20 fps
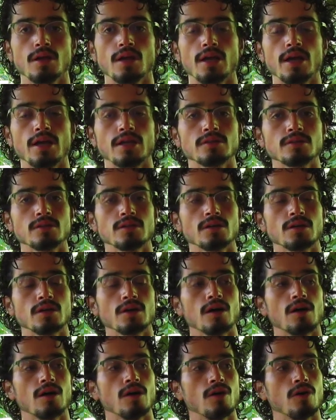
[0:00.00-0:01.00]
and
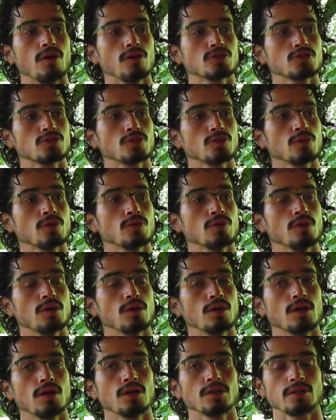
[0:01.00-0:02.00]
also
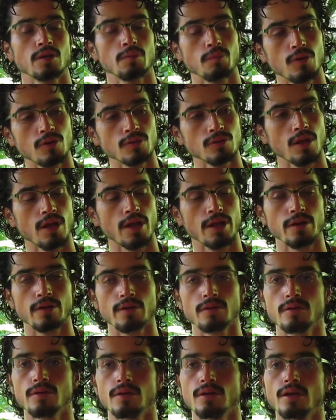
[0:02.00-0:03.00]
the bone
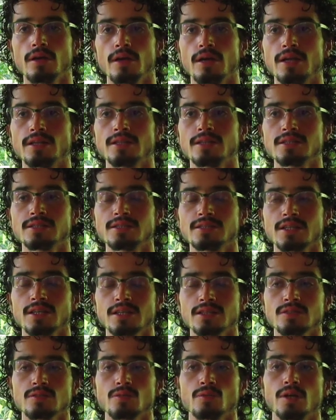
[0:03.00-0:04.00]
layer. And the
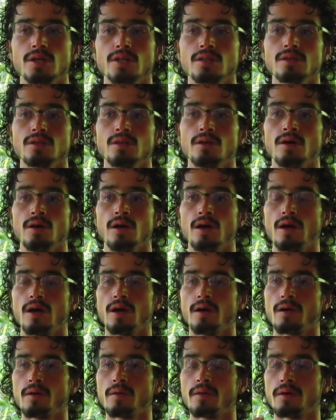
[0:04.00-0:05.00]
sixth one,
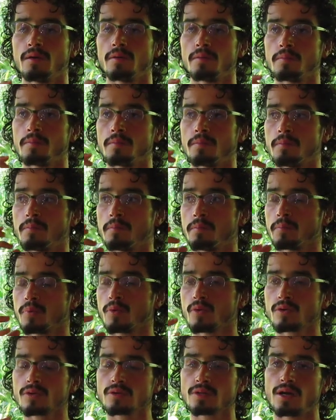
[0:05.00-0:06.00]

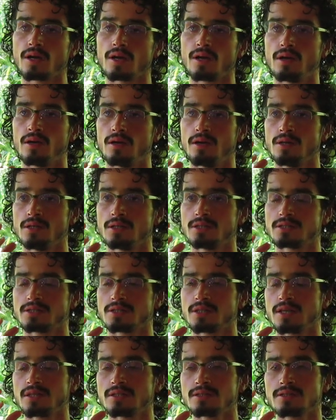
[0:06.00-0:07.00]
purna,
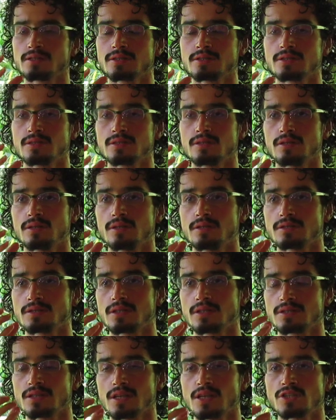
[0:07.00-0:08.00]

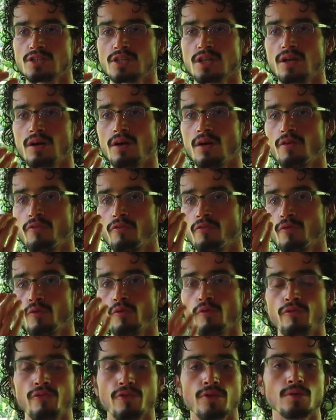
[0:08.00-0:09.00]
sensation of
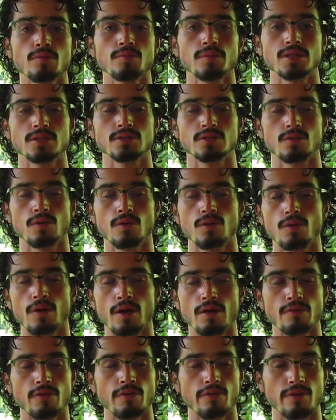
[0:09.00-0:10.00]
fulfillment. Oh,
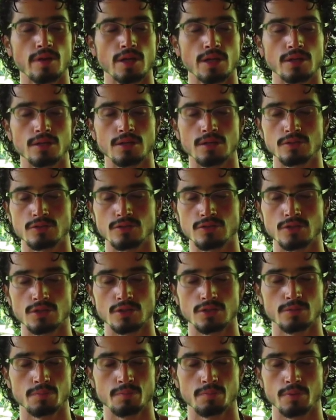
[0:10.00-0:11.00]
everything is
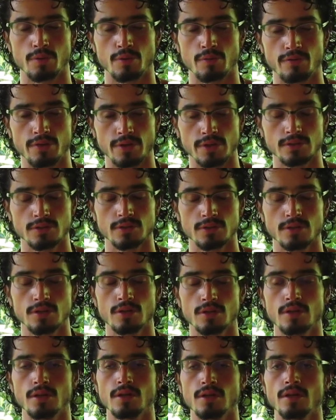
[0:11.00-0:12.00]
just perfect,
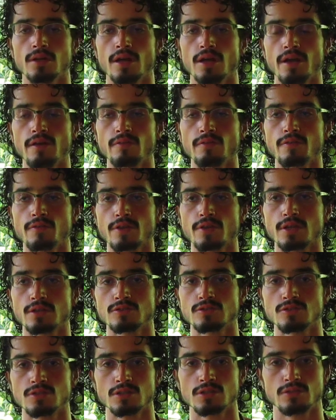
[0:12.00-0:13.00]
everything
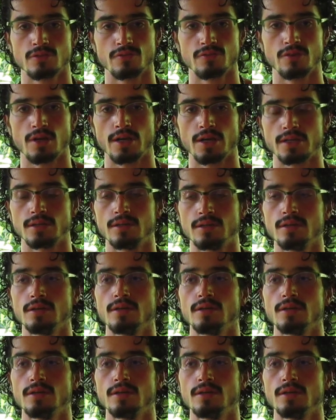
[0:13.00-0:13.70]
is just fine.